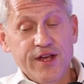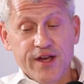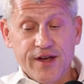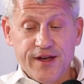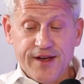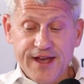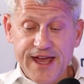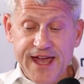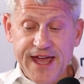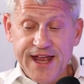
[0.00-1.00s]

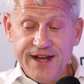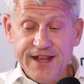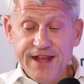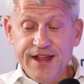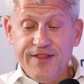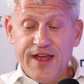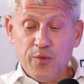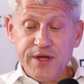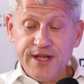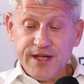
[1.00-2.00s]
And then
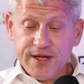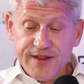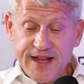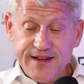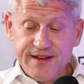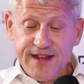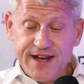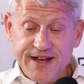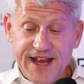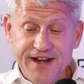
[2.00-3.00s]

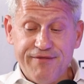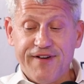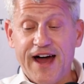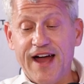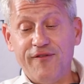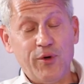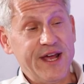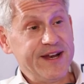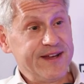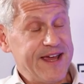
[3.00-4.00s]
in 85, we
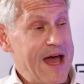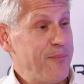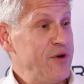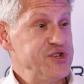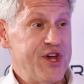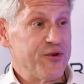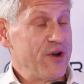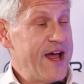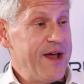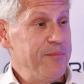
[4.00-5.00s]
had a cap on general
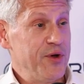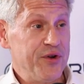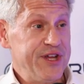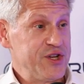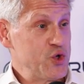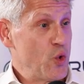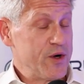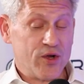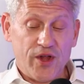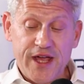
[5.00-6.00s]
liability and
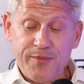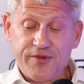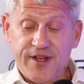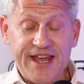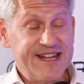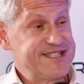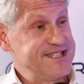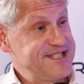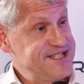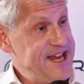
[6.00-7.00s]
tort claims against the
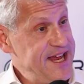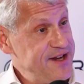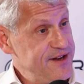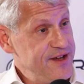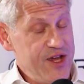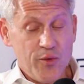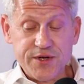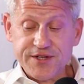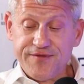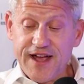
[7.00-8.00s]
state. Yep.
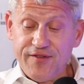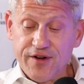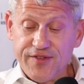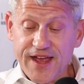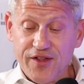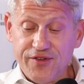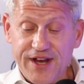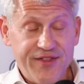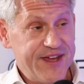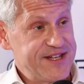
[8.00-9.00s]
Which is $500,000.
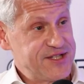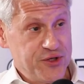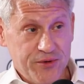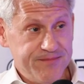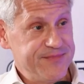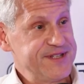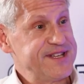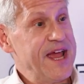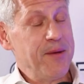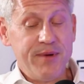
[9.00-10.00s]
I think it's still the
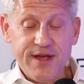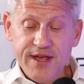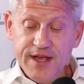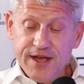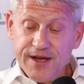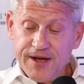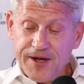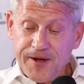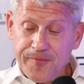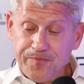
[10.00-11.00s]
same.
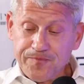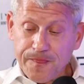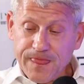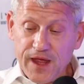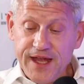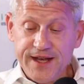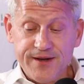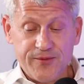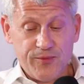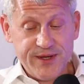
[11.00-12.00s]
Yep.
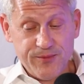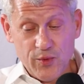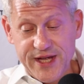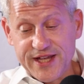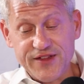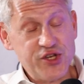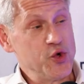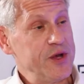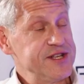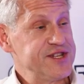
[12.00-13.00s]
And we weakened the
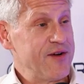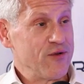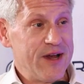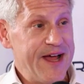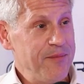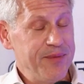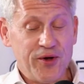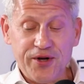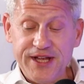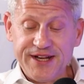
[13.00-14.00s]
joint and several
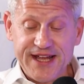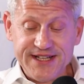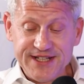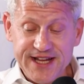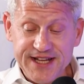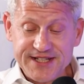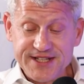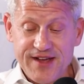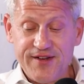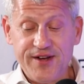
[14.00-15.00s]
liability in
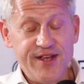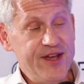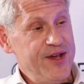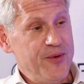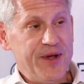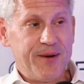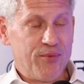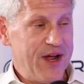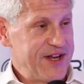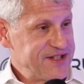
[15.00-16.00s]
1987. We had a
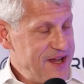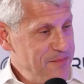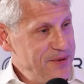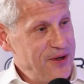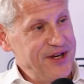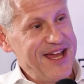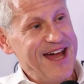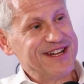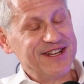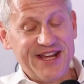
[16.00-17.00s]
Products Liability
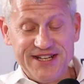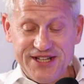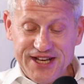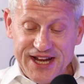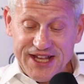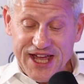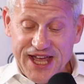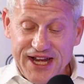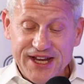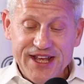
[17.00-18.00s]
Act in
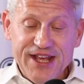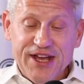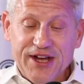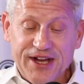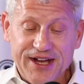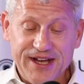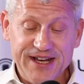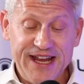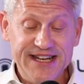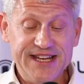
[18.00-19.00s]
1988.
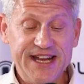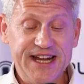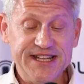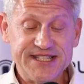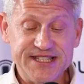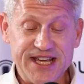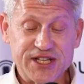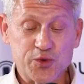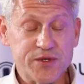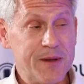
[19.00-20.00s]

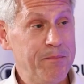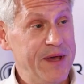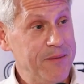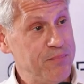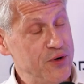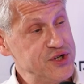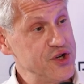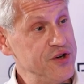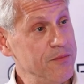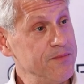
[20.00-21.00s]
1996 was a big push
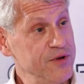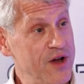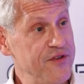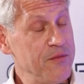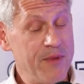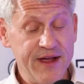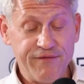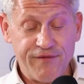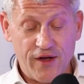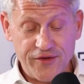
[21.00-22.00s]
under Governor Mike
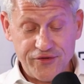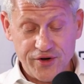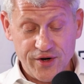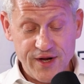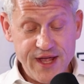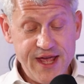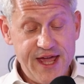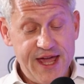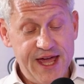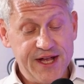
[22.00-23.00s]
Foster,
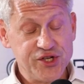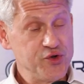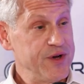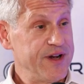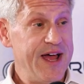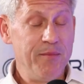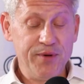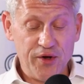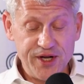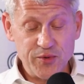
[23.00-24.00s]
and strict
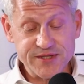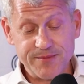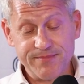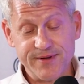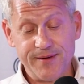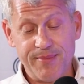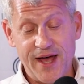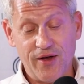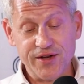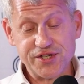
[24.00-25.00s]
liability was
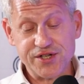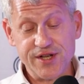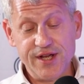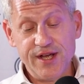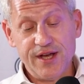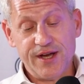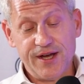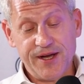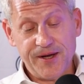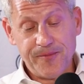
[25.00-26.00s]
abolished.
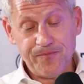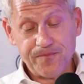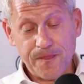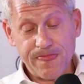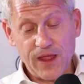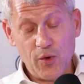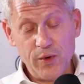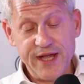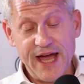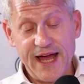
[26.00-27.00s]
We
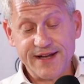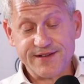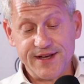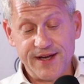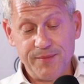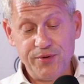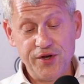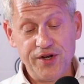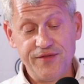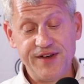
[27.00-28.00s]
got
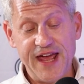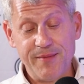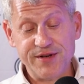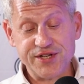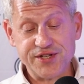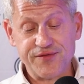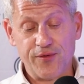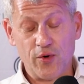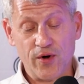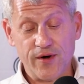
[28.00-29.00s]
punitive damages
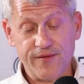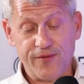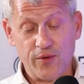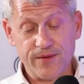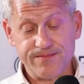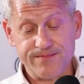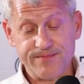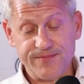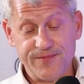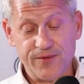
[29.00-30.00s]
for
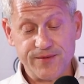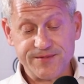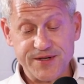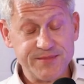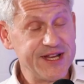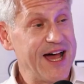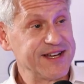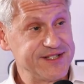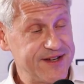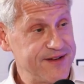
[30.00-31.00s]
some
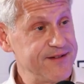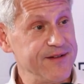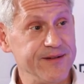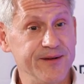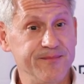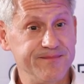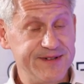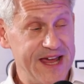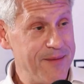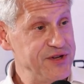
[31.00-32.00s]
toxic
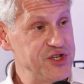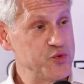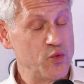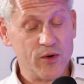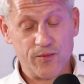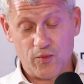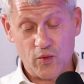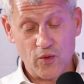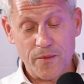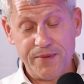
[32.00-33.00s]
damages were
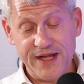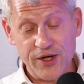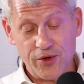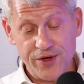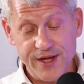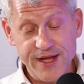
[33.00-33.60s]
repealed.